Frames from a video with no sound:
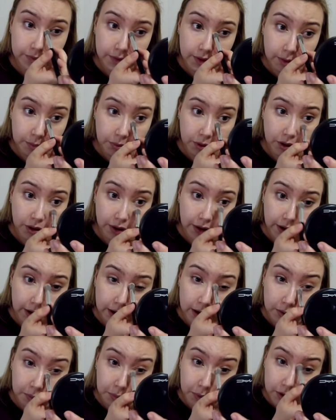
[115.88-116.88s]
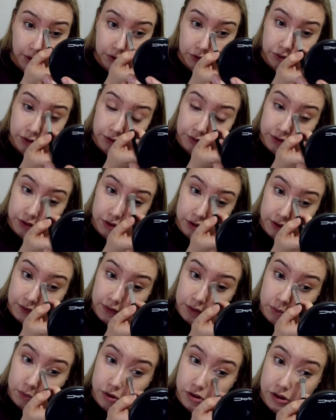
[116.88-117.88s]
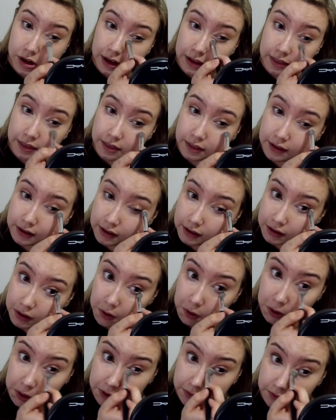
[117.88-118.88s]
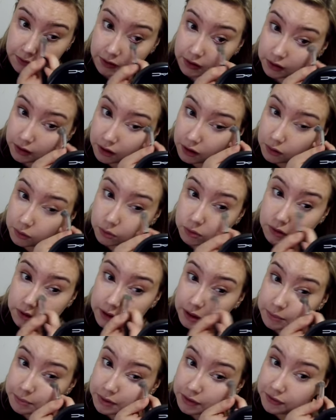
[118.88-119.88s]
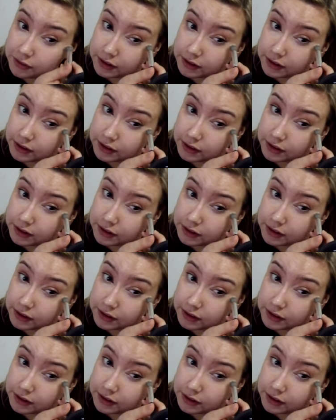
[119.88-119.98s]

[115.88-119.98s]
Pro Airbrush 57, which I think is the old number for